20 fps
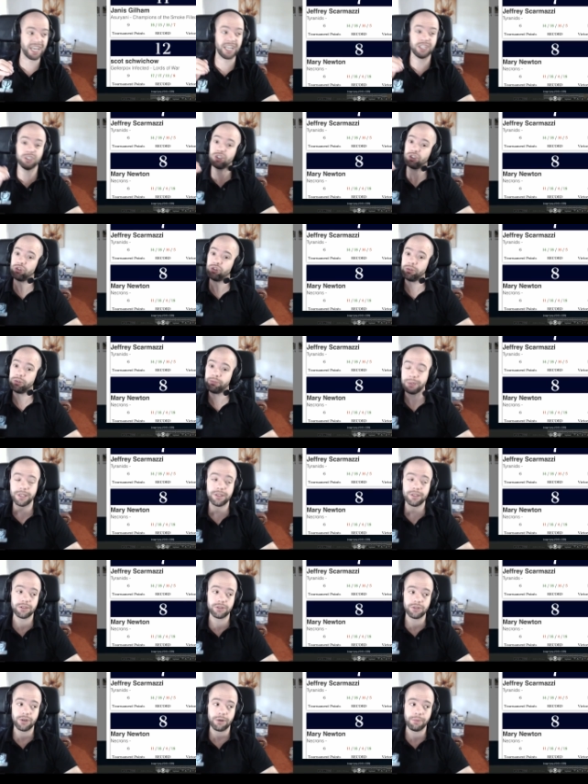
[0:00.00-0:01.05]
and should be in
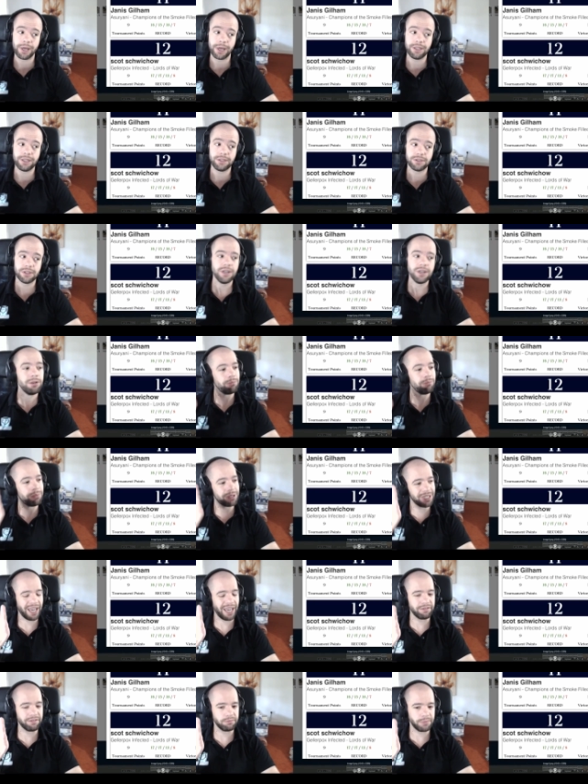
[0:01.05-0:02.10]
the top eight, but they
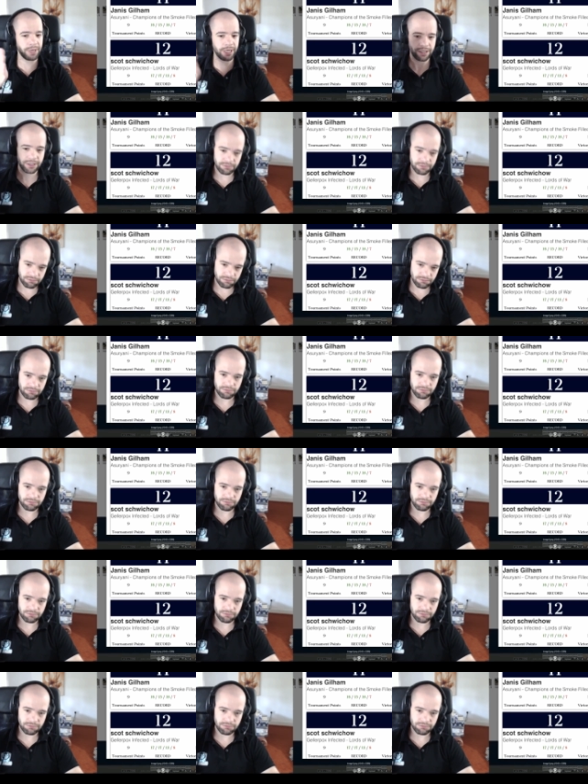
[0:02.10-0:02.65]
haven't made it.